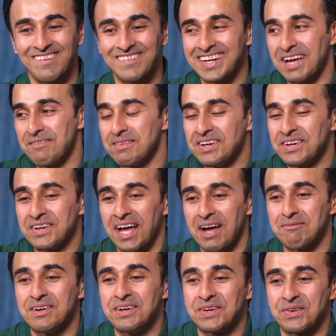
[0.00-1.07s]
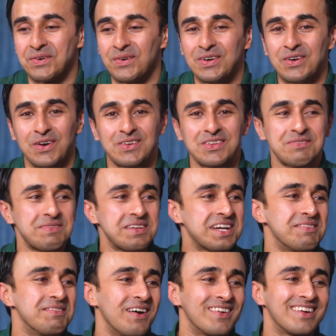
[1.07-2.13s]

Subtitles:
I mean, I've been told not to speak about